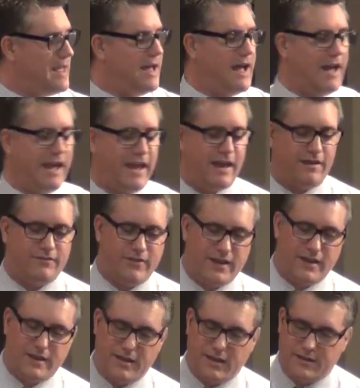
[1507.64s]
I have
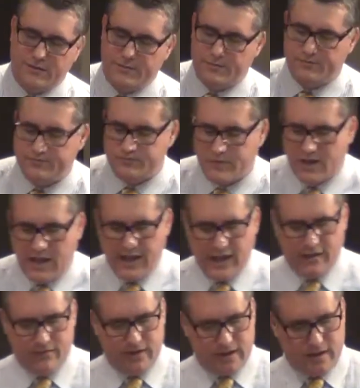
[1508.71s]

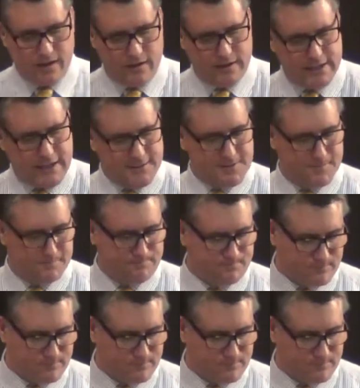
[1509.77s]
a cousin.